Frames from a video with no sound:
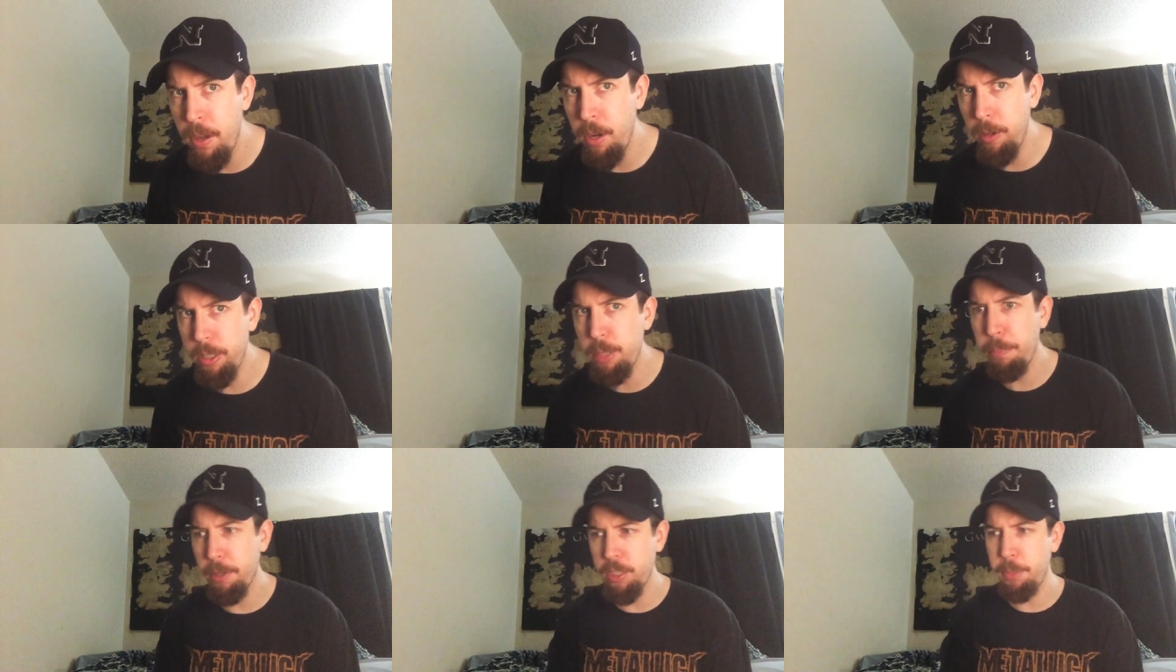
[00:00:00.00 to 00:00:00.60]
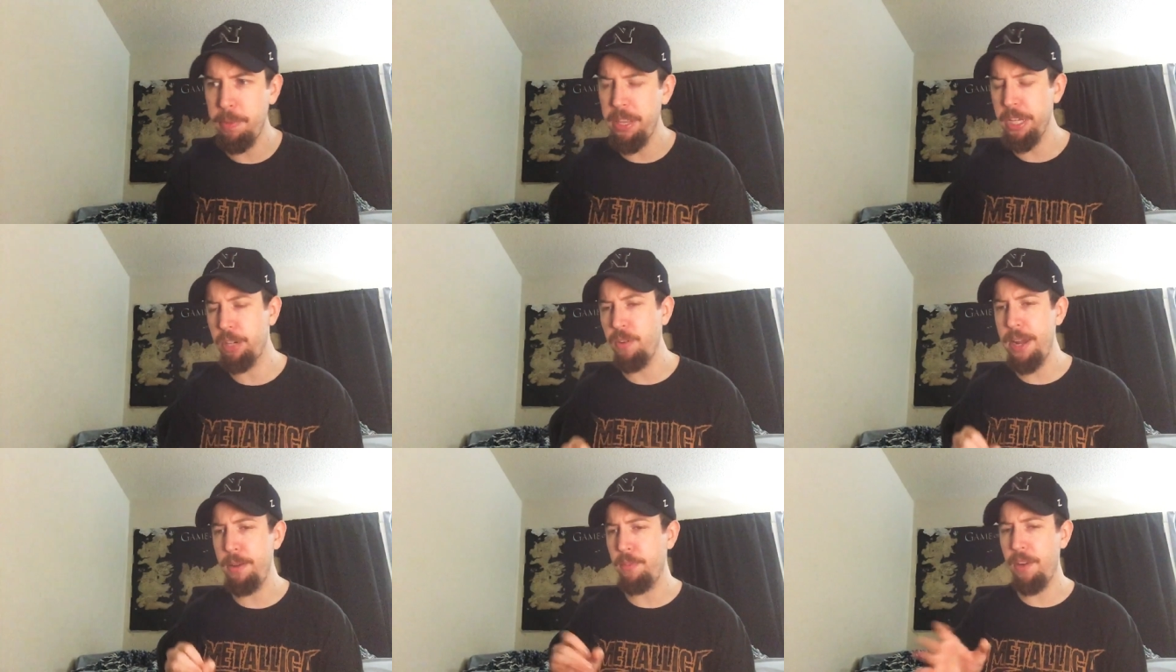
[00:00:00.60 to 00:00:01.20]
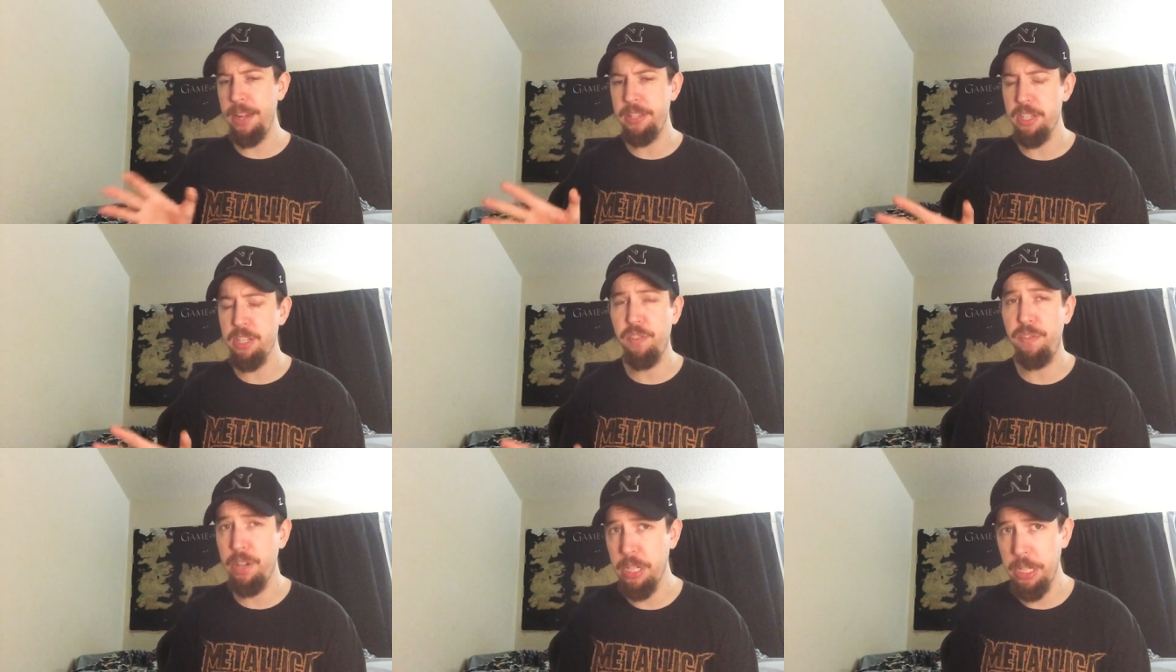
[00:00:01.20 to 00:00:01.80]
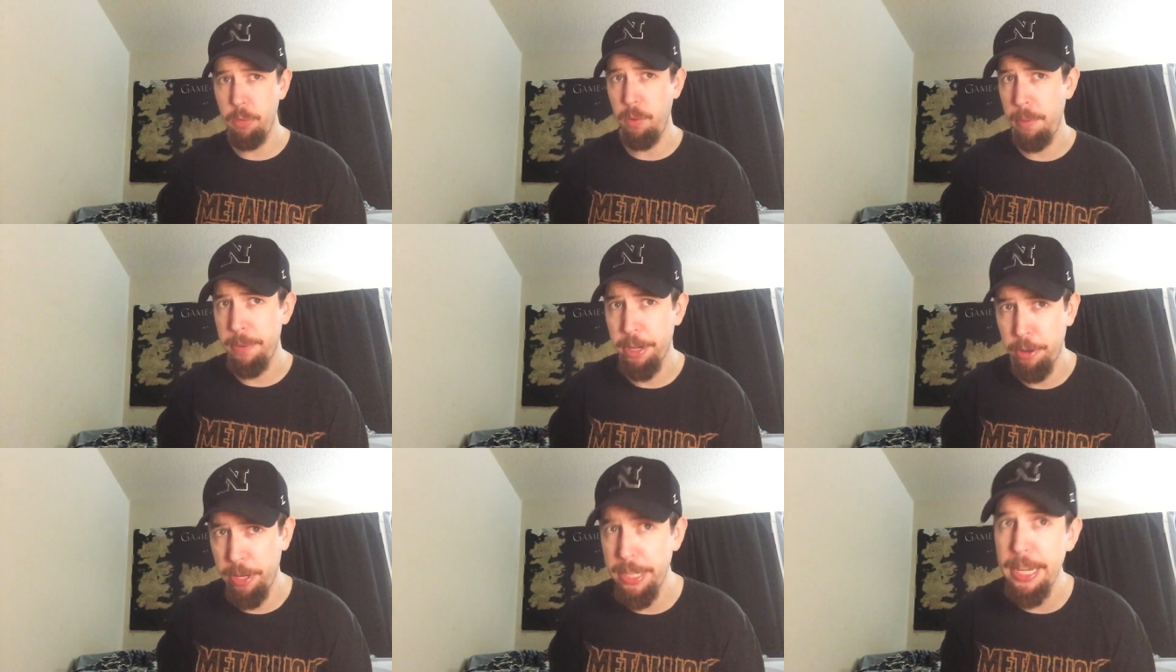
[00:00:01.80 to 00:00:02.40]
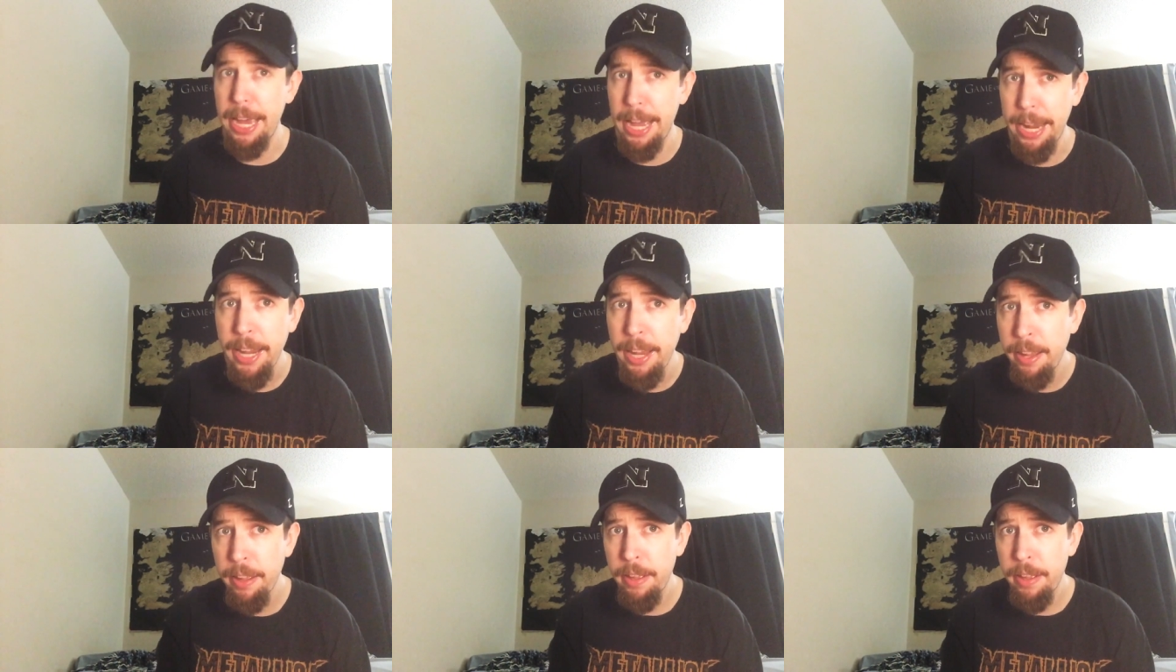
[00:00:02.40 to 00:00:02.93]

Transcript: who's supposed to be the great racist fuck you immigrant guy.